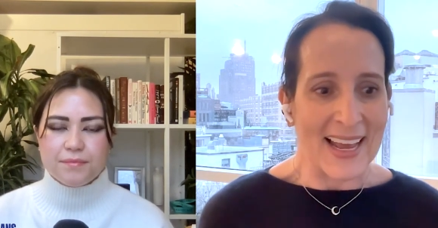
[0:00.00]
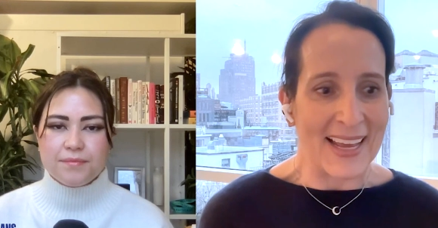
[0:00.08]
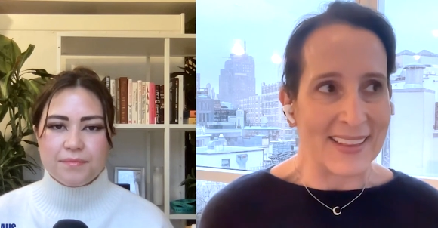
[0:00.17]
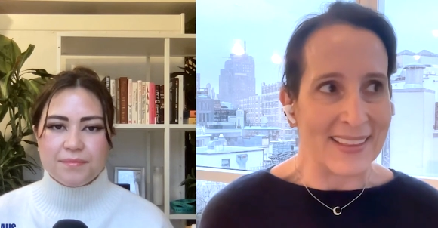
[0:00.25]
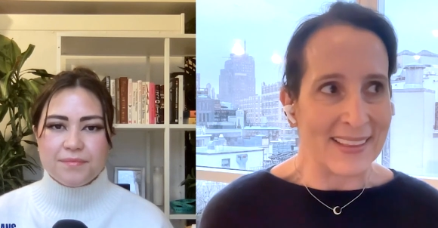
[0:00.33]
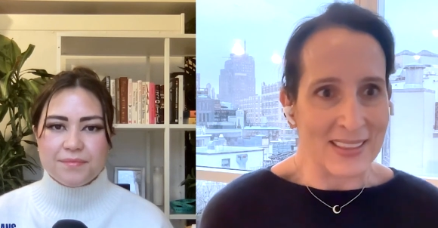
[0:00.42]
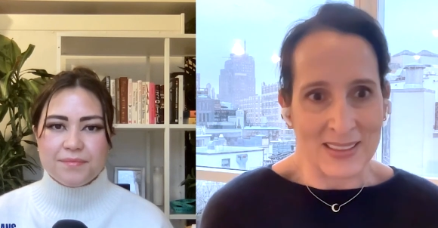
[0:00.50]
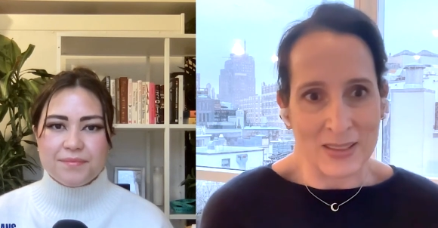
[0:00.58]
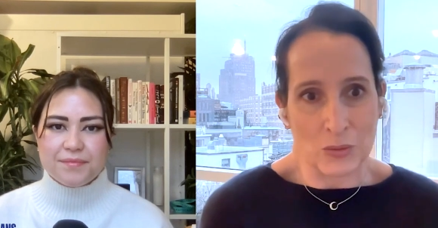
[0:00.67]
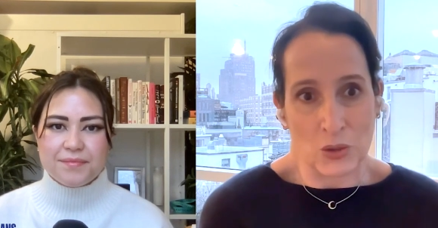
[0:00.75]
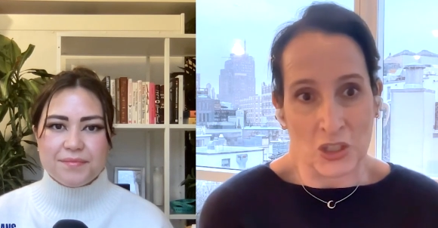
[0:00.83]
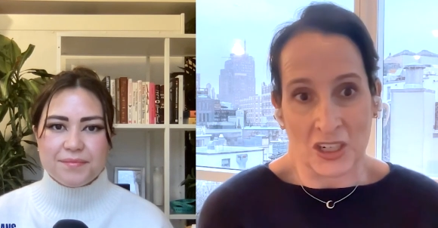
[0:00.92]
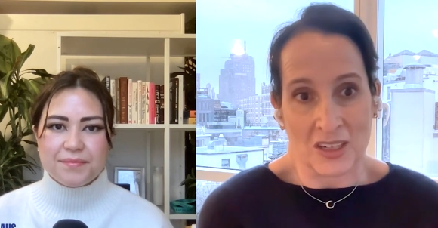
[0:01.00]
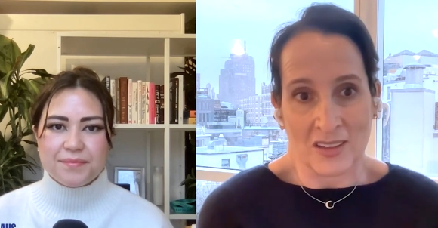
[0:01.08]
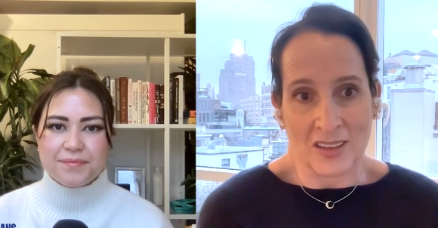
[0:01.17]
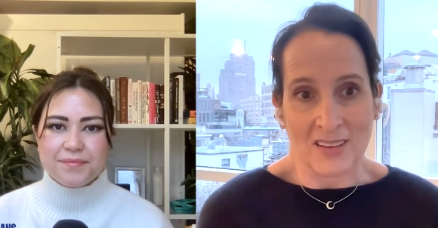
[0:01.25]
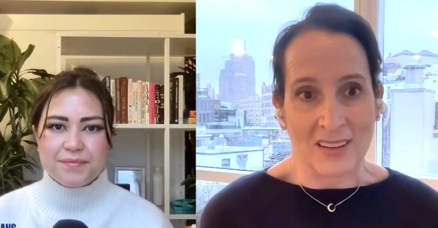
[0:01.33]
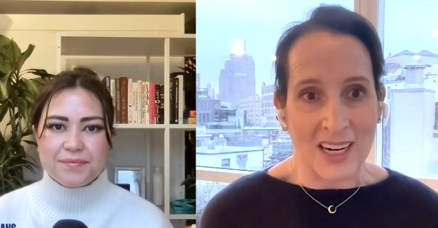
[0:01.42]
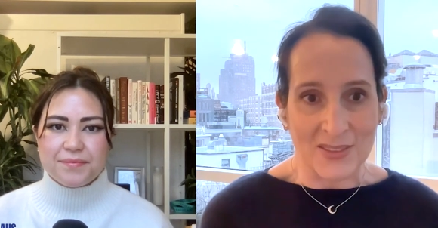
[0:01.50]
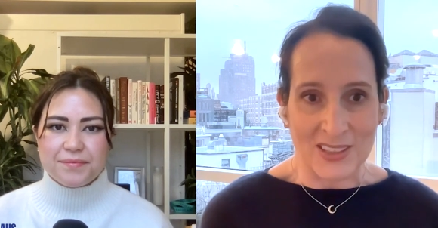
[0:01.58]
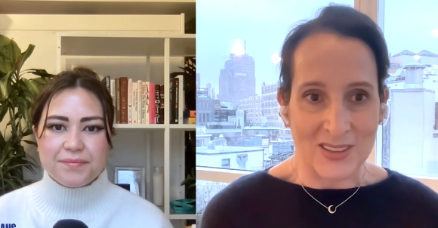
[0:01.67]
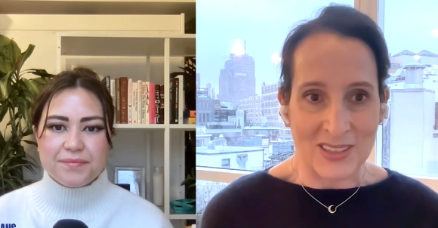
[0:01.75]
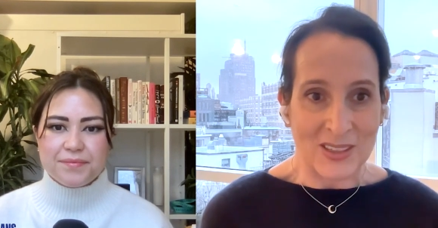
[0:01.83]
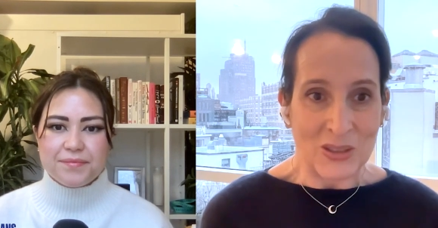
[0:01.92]
Speaker 1: And this is what a, a, lot of
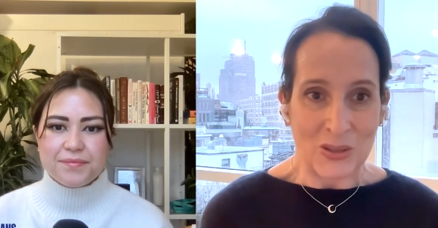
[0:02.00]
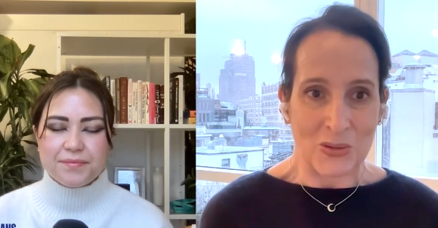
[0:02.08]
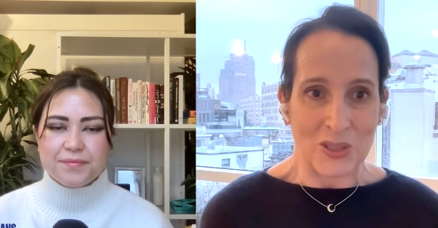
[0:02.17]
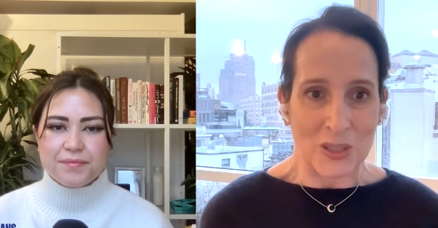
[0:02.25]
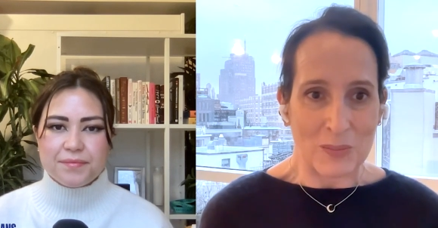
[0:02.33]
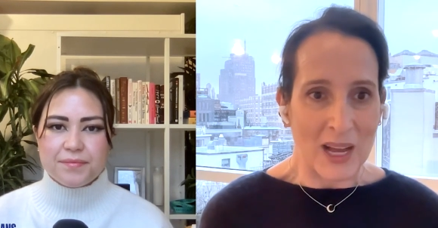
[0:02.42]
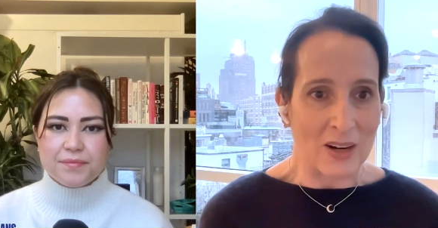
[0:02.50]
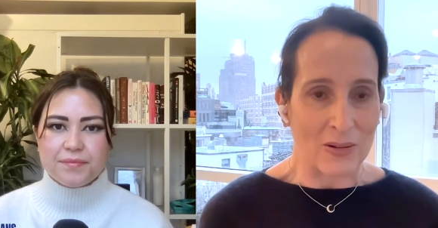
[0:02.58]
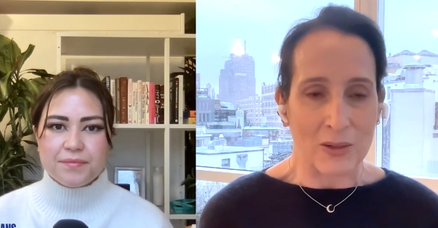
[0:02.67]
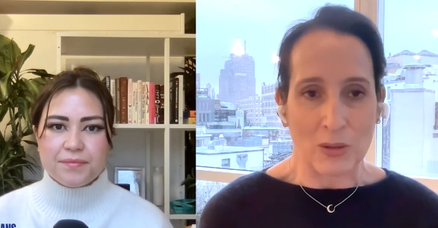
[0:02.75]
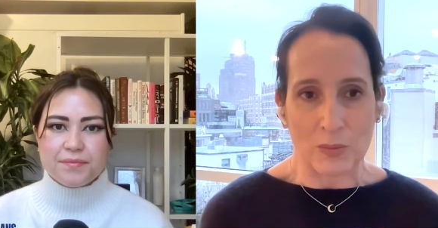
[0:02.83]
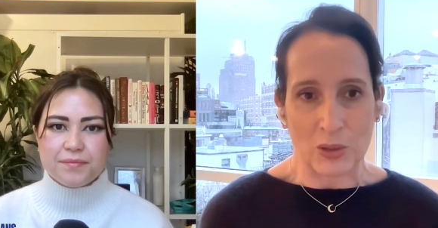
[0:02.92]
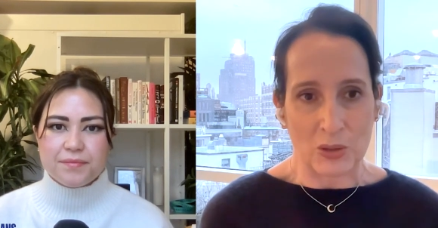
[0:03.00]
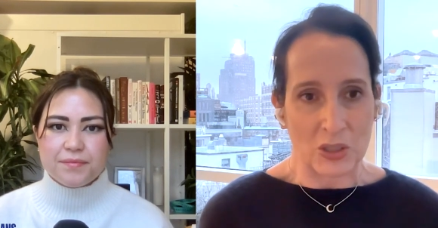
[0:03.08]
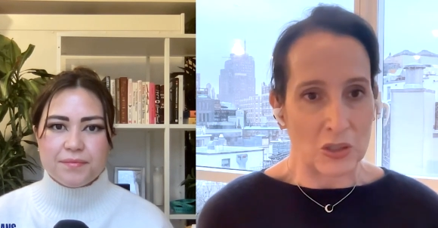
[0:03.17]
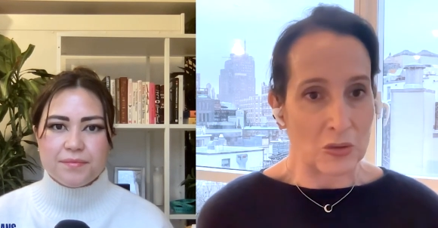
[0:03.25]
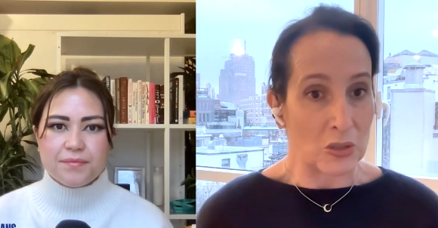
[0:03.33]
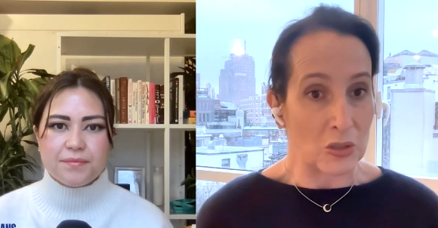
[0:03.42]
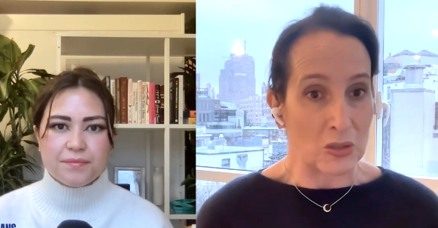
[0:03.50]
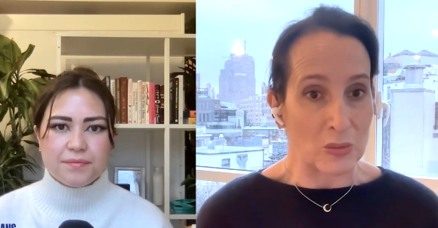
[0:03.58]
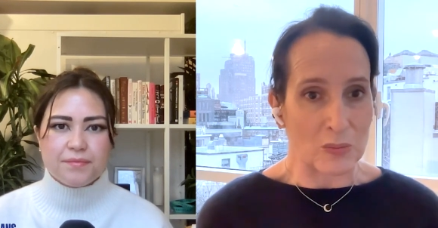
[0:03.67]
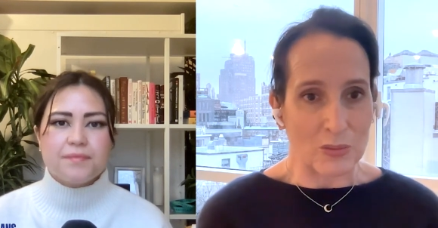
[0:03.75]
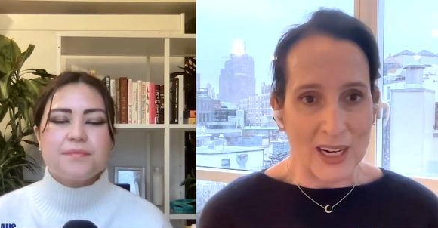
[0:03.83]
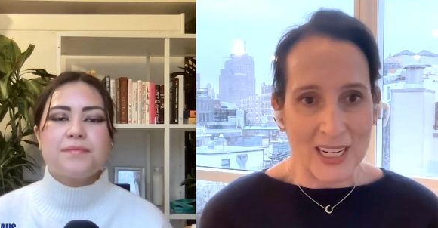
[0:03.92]
this industry is about, right? We're building new
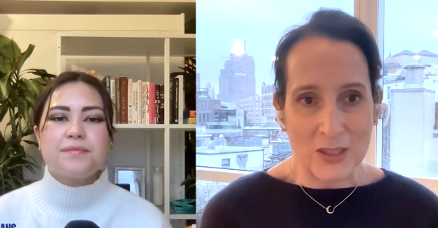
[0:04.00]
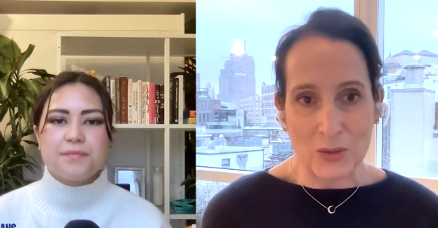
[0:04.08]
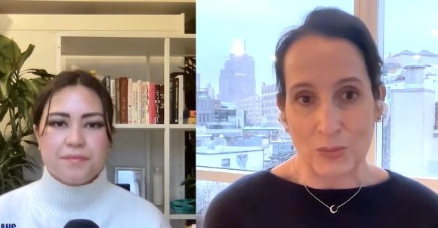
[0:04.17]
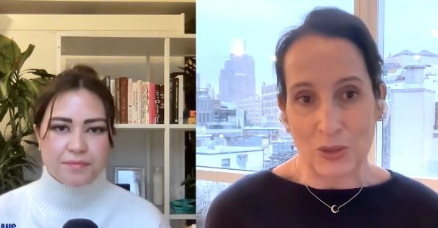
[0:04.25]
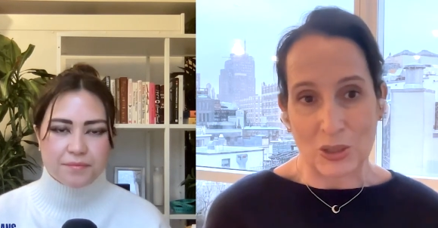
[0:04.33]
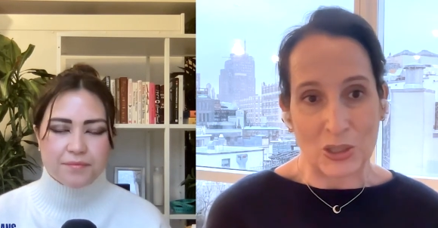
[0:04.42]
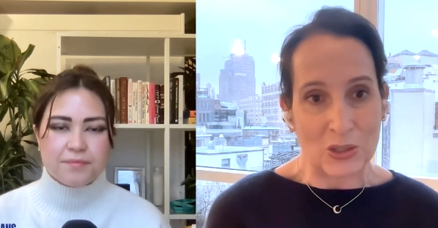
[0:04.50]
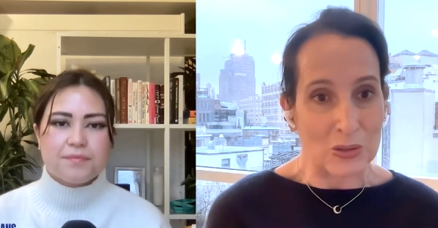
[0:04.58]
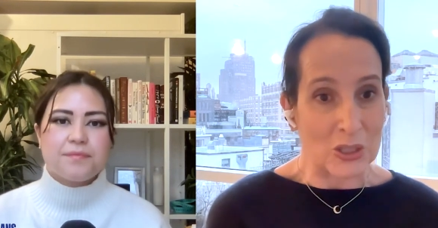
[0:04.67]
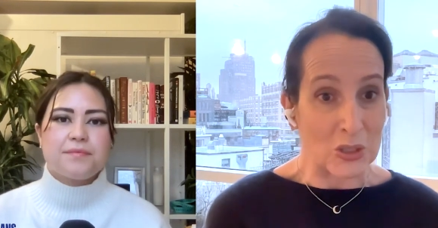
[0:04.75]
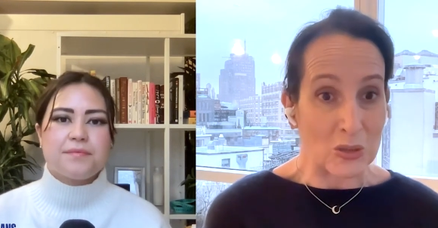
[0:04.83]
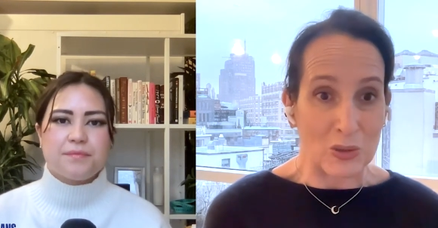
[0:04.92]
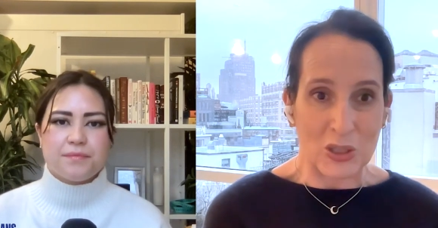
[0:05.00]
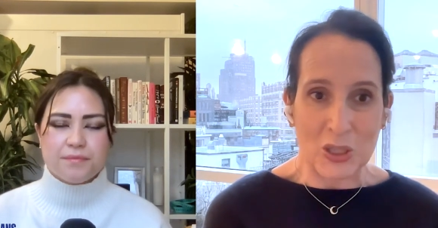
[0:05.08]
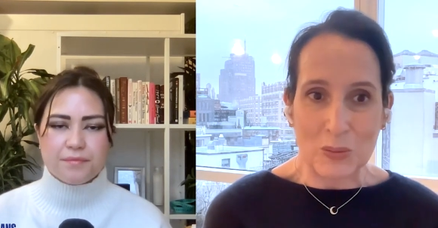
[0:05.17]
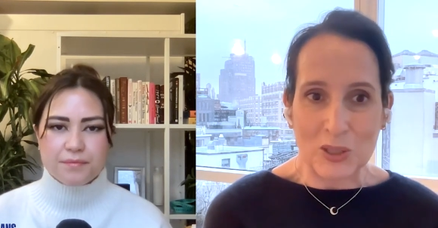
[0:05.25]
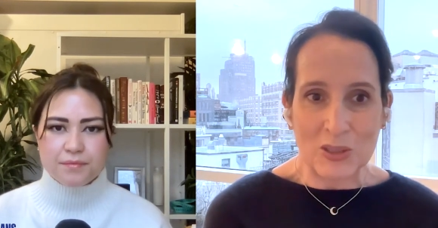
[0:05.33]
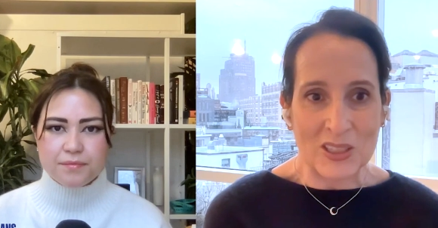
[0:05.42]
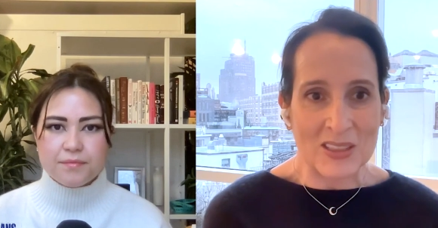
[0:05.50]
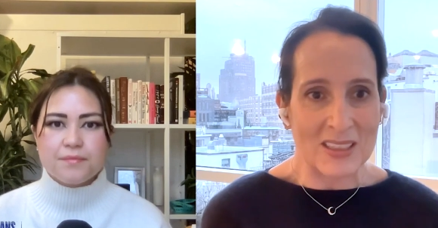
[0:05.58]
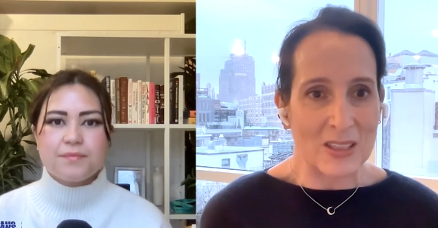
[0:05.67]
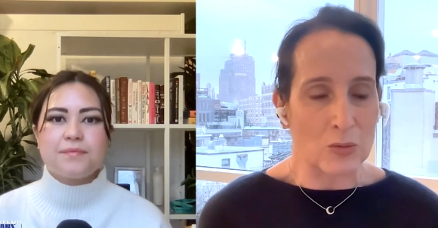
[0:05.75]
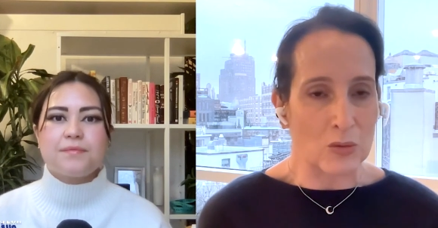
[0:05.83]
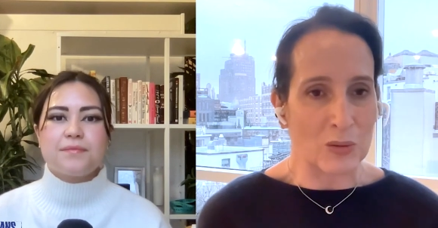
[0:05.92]
consumer brands, we're building new consumer
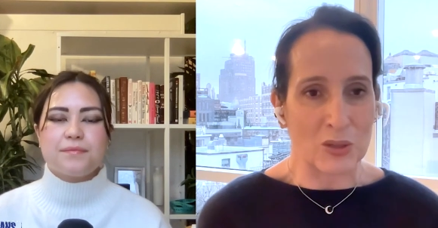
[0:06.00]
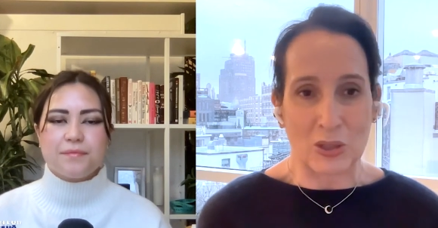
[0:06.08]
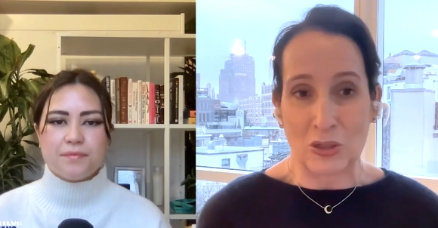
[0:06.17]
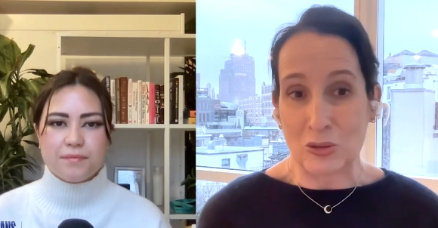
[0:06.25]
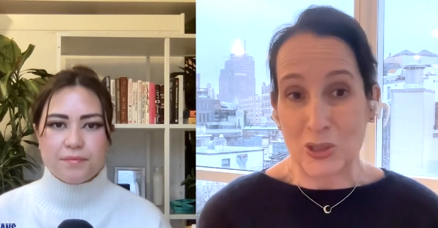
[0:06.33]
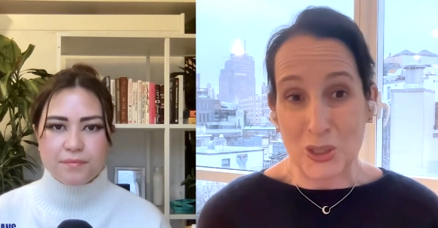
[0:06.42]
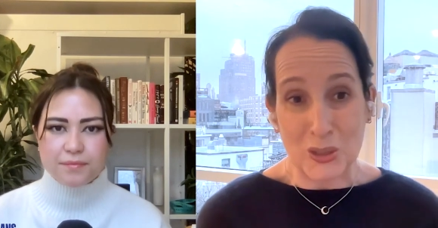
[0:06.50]
experiences, we're building new